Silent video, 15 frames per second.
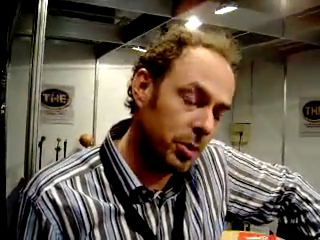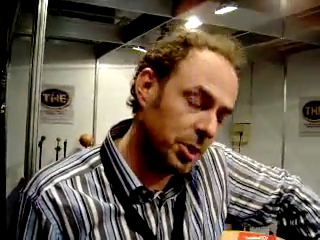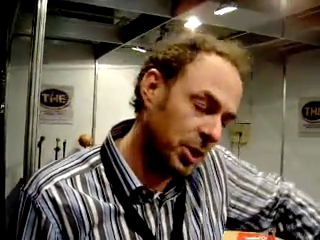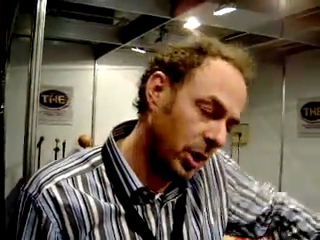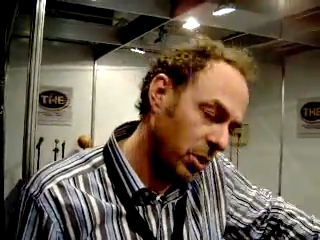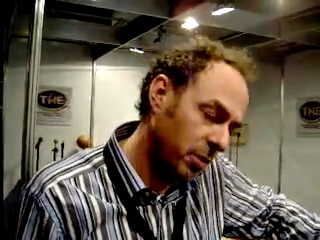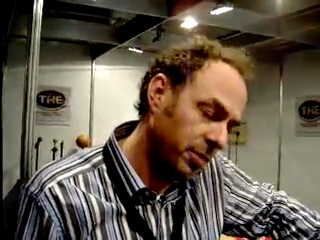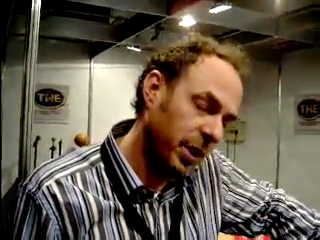
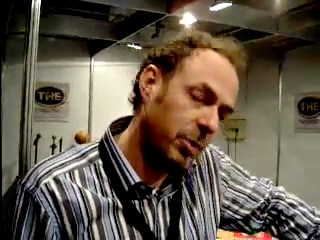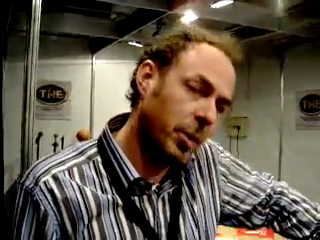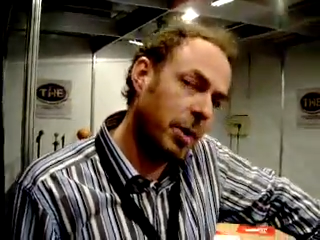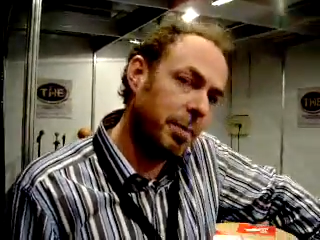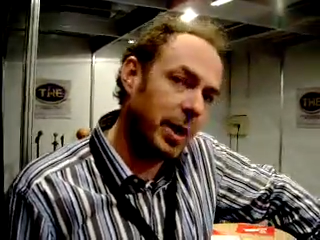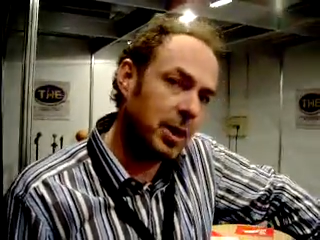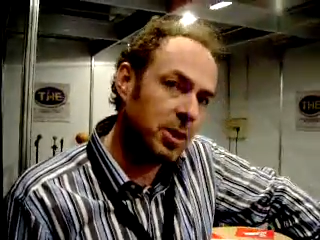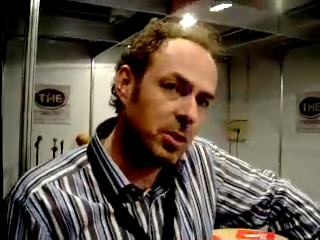So Vic went
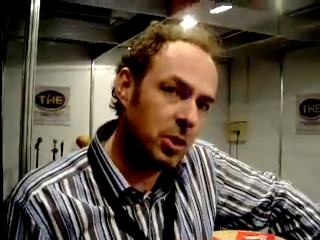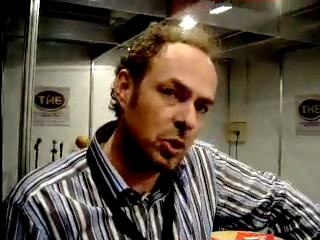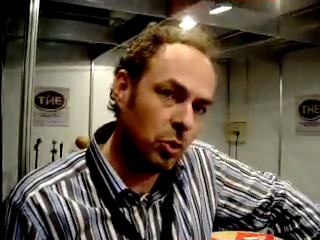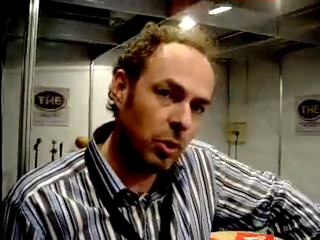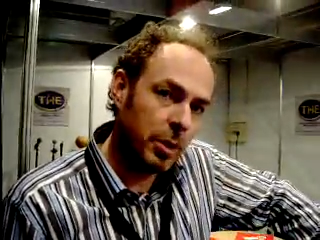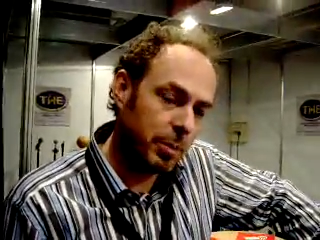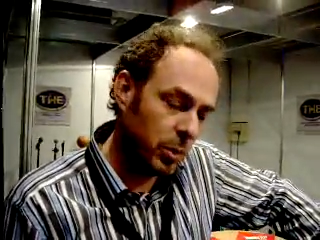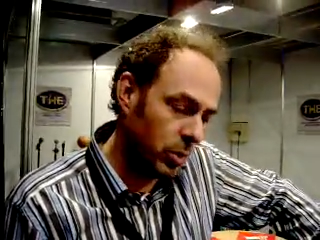back to the
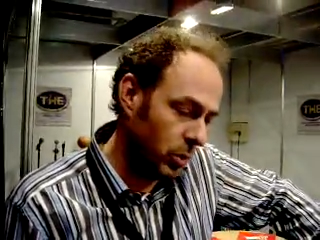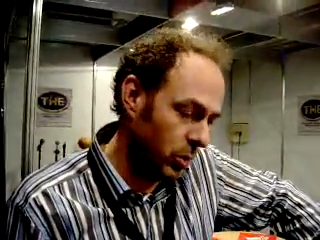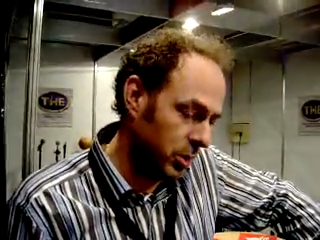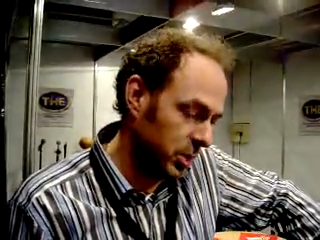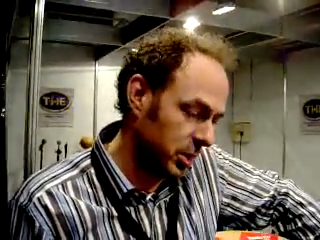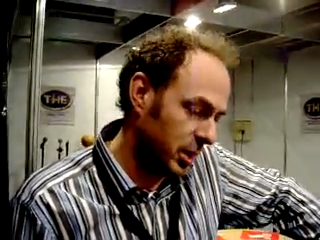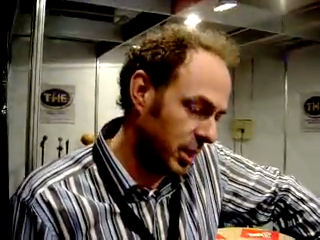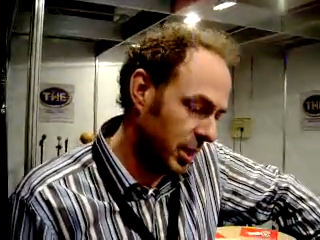drawing board
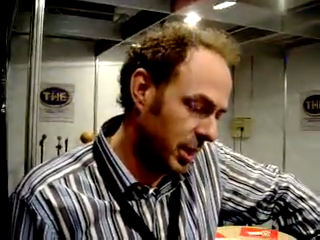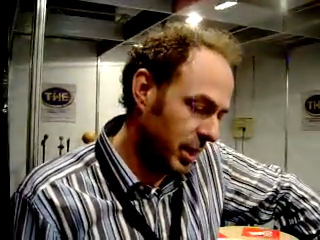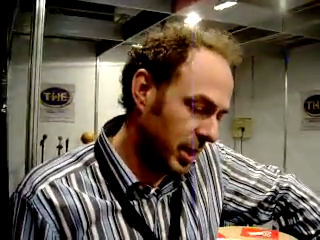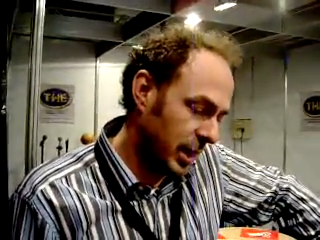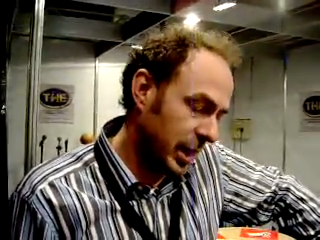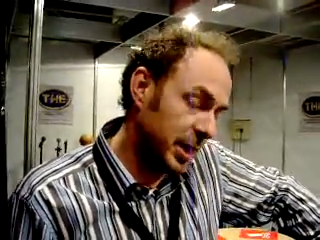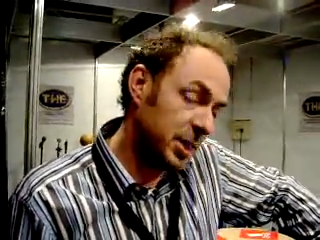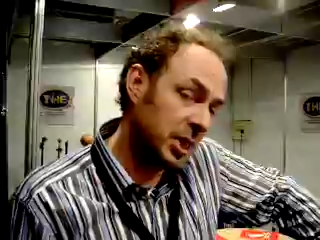
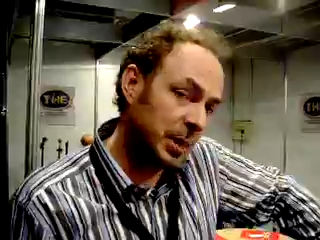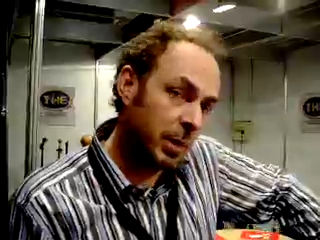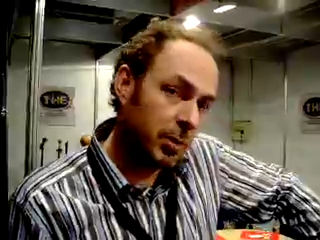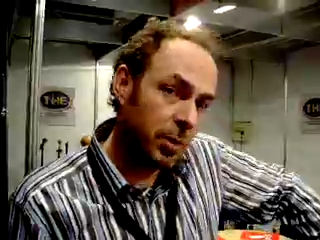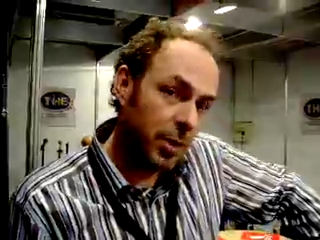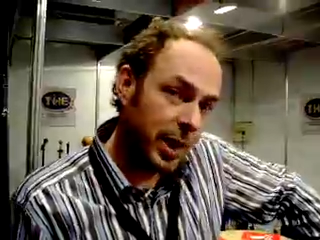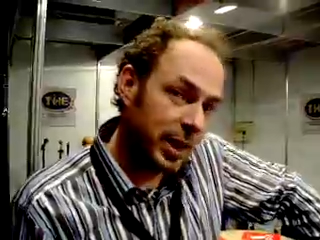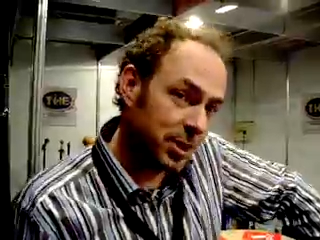and he's come up
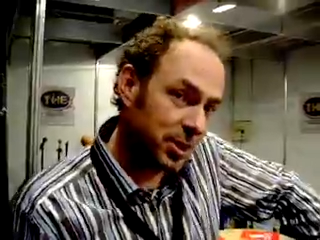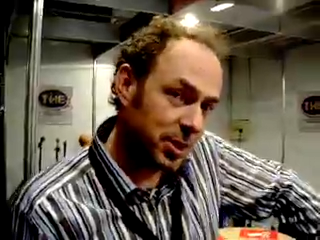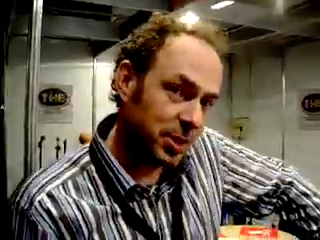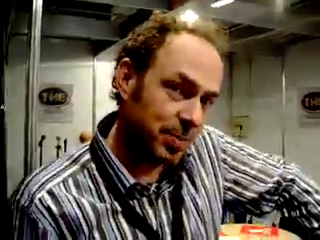with this.